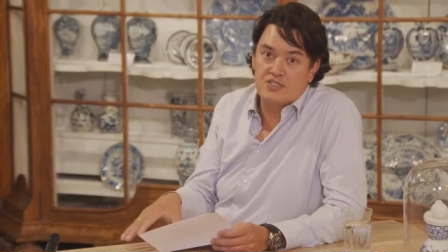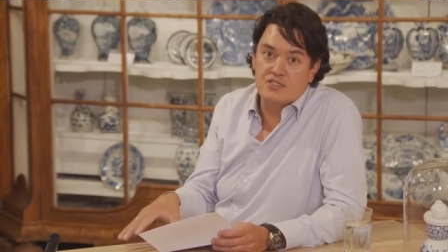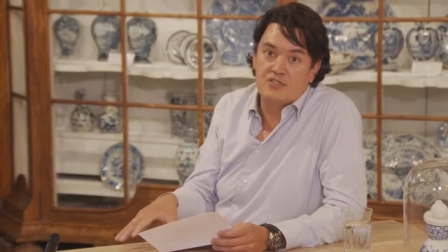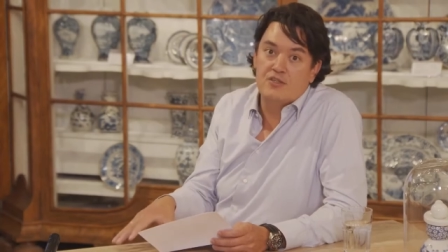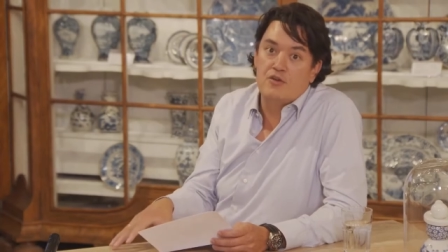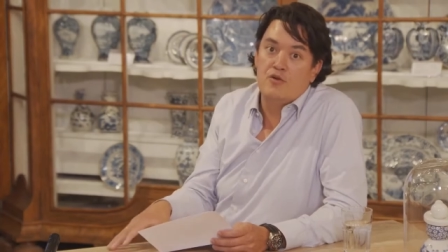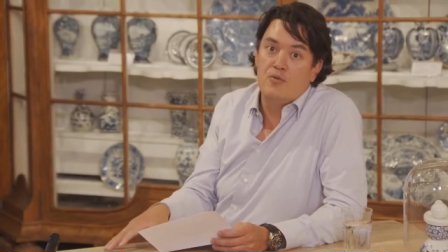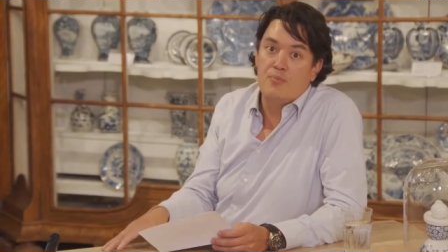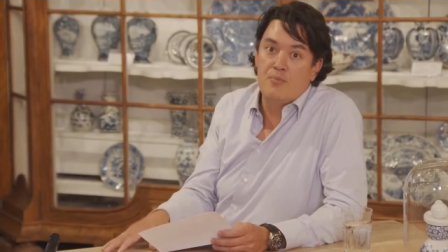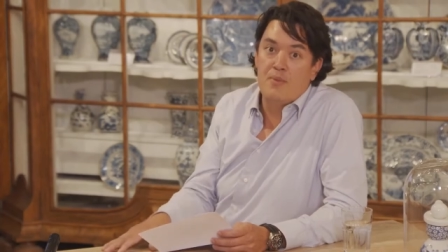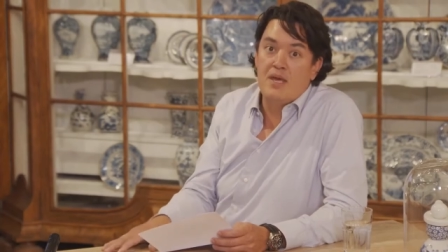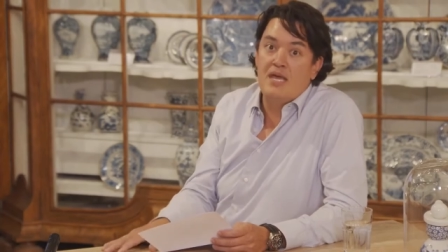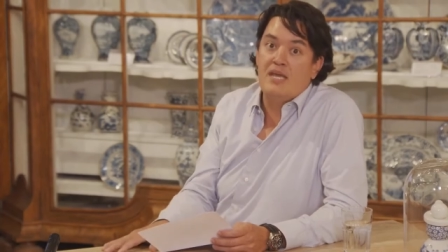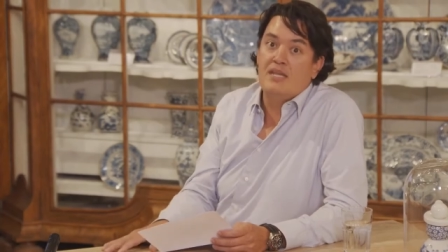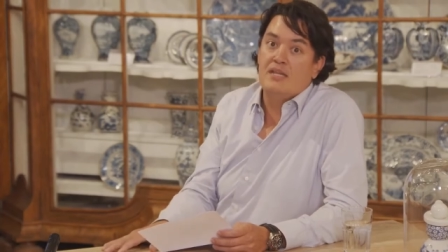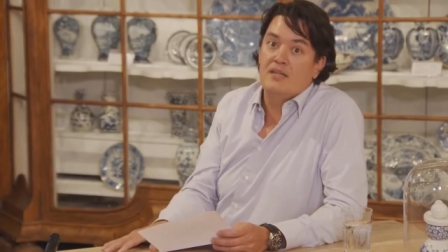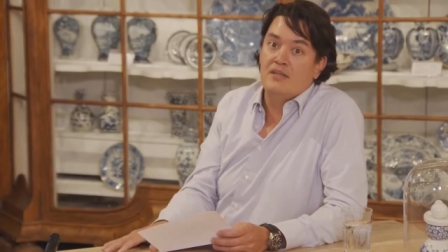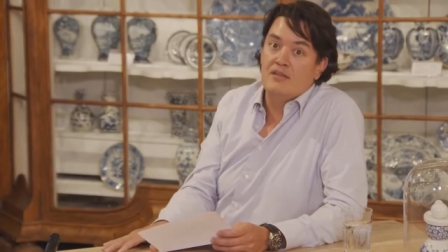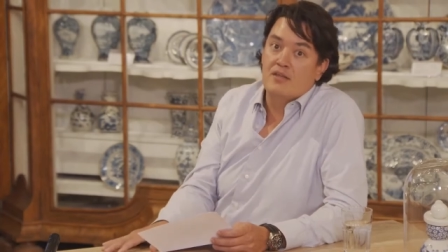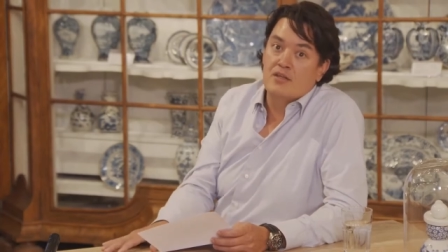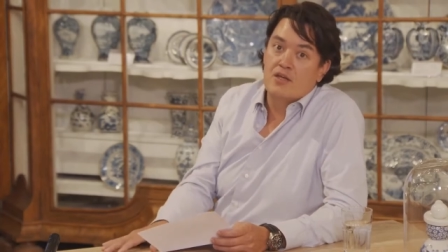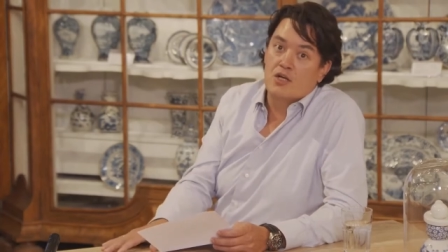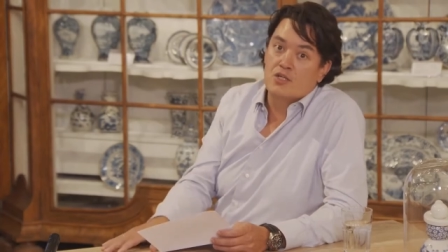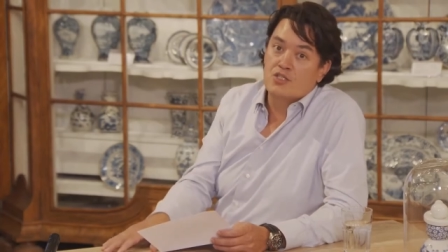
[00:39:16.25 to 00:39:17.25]
still made
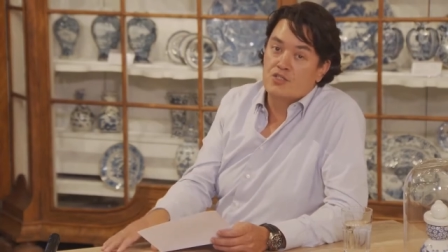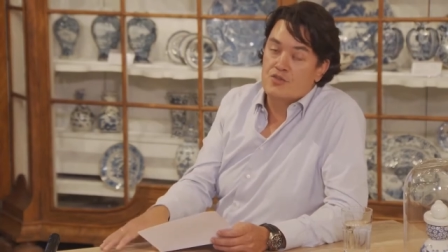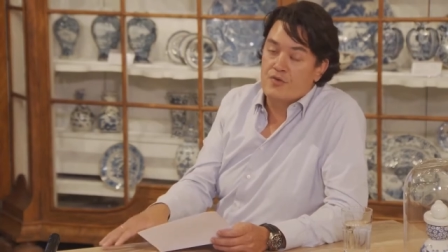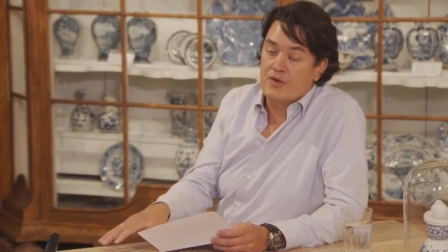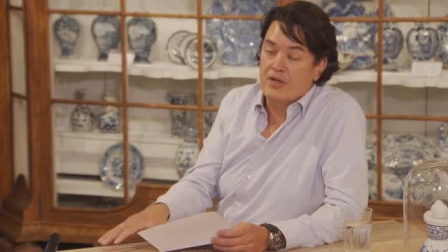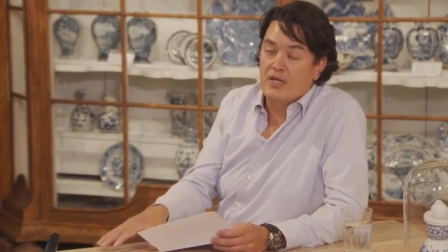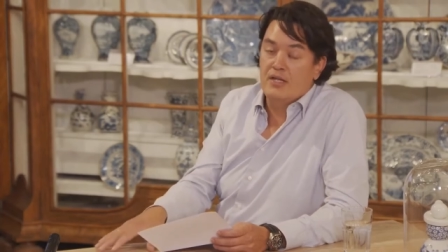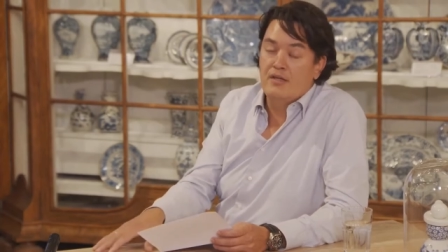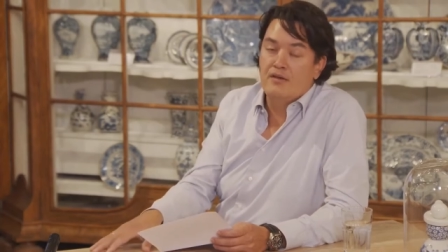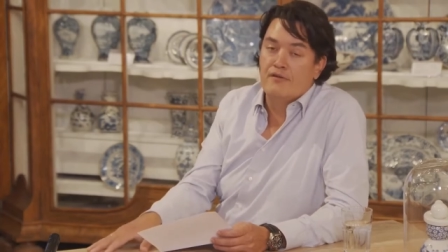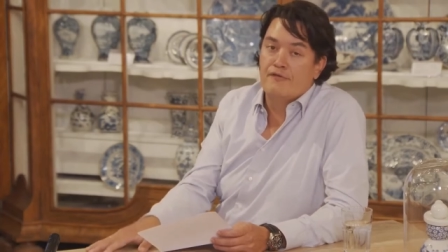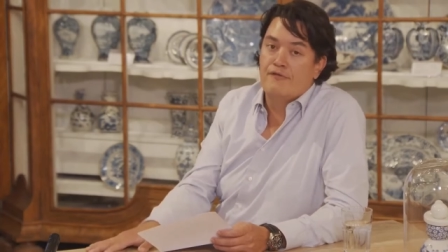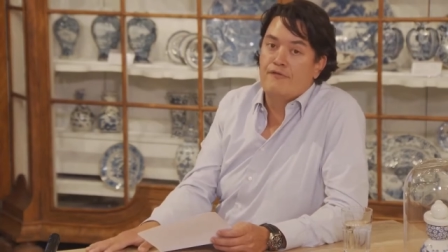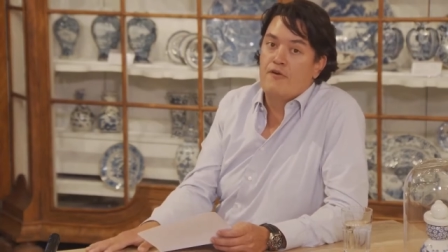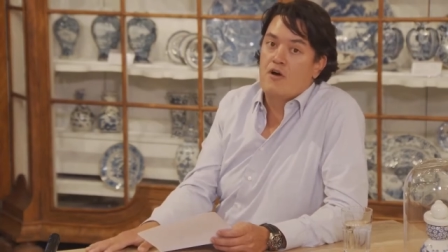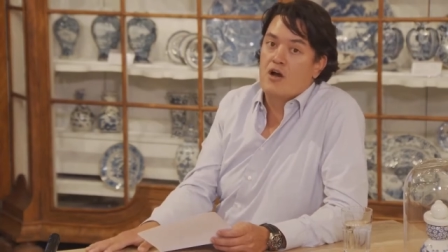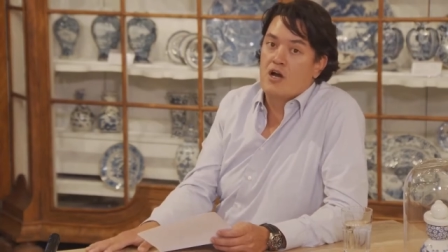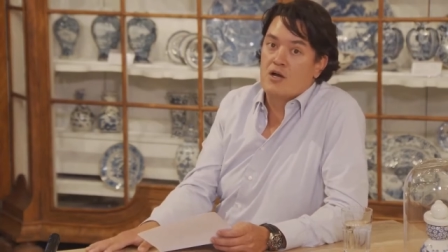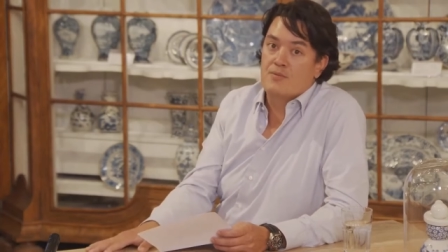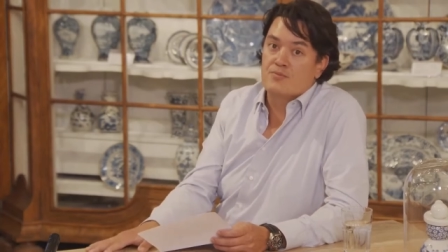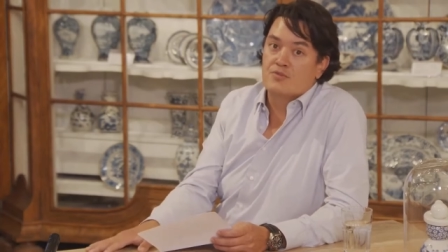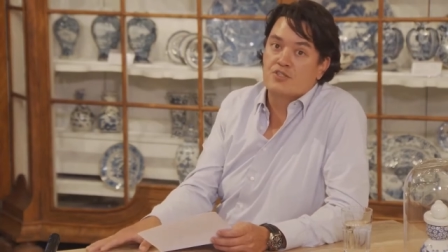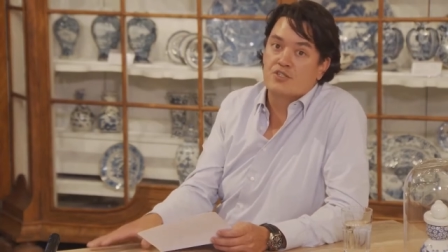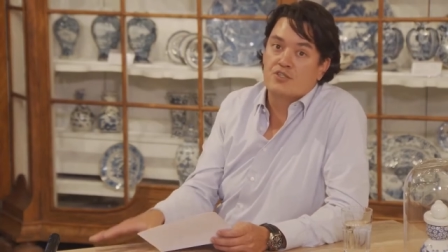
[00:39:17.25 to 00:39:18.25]
in the country in the
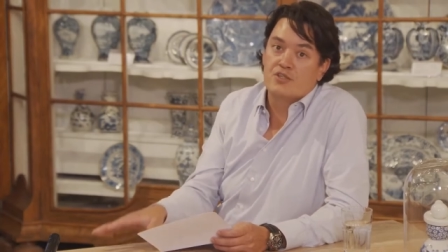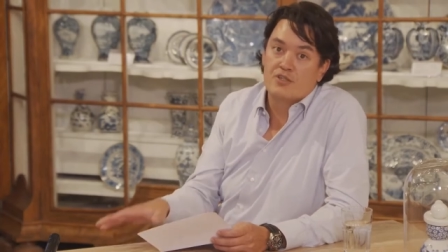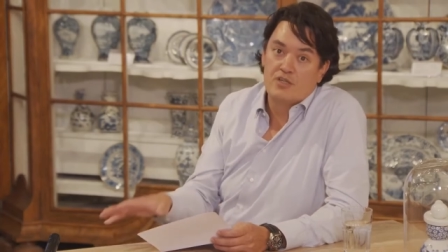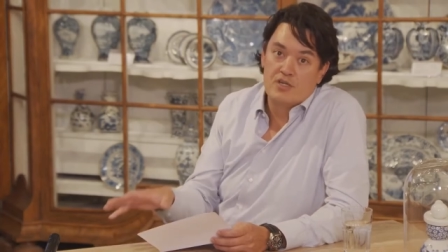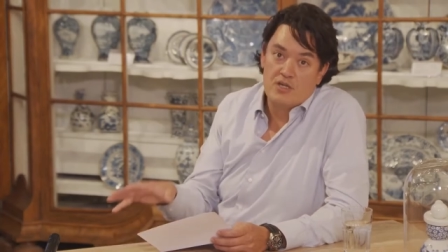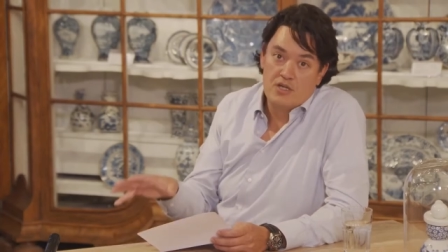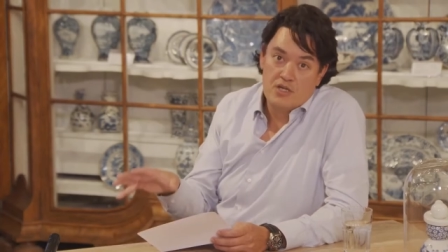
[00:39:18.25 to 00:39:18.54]
farms.